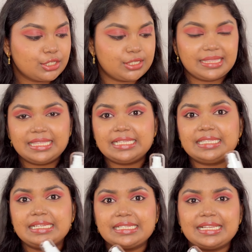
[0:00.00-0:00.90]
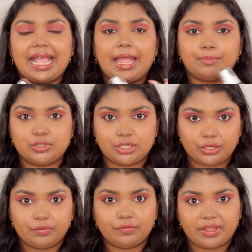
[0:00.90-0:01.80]
So this is an
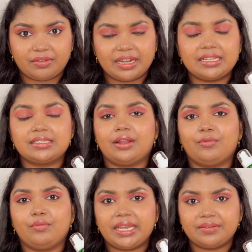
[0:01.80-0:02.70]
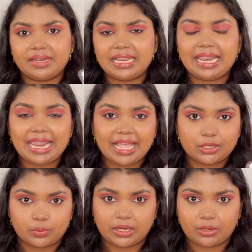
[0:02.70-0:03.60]
absolute favorite. It's a very
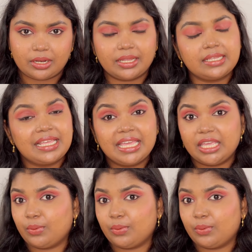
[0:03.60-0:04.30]
lightweight oil, guys.